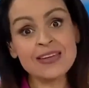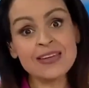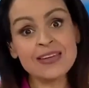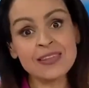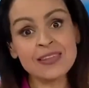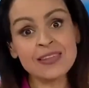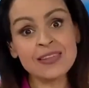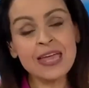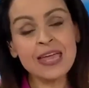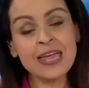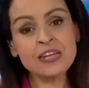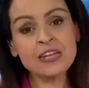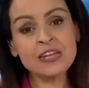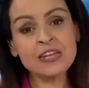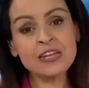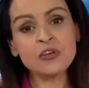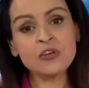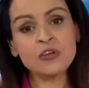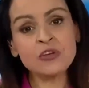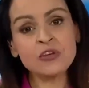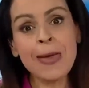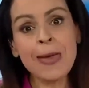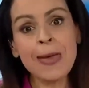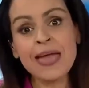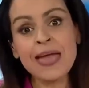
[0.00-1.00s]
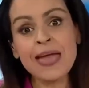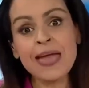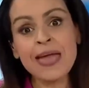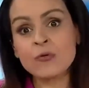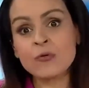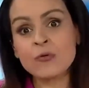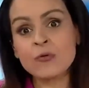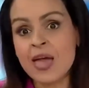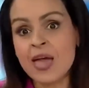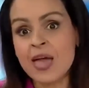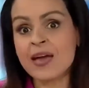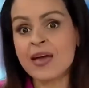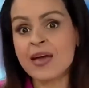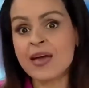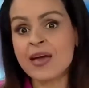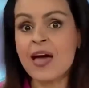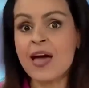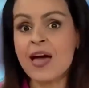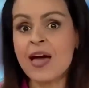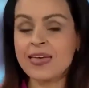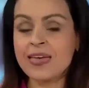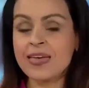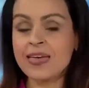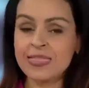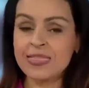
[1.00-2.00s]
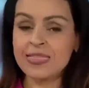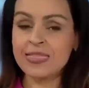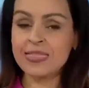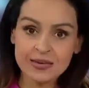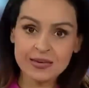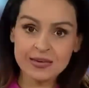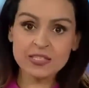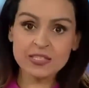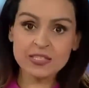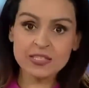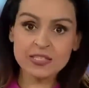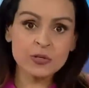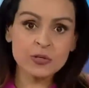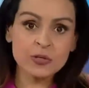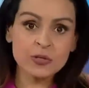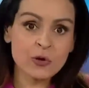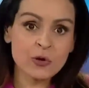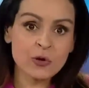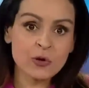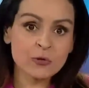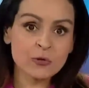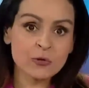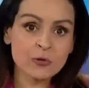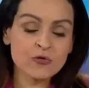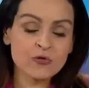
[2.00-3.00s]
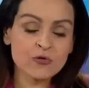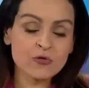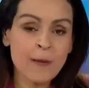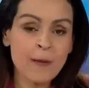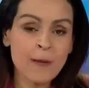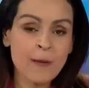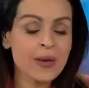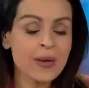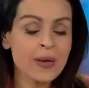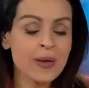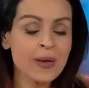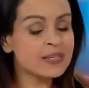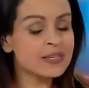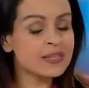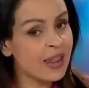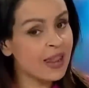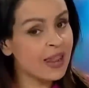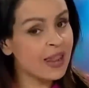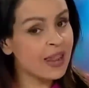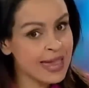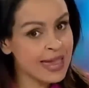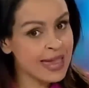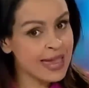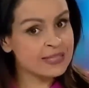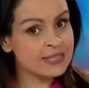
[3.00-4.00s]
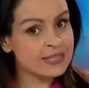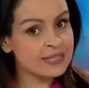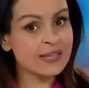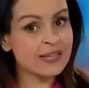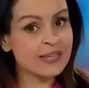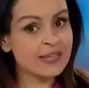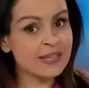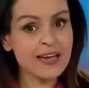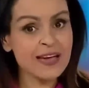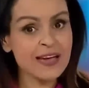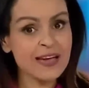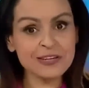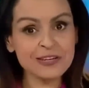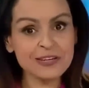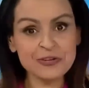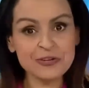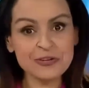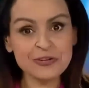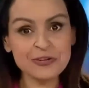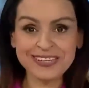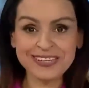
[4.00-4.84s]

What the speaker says: then you may react like this when Donald Trump has a landslide victory.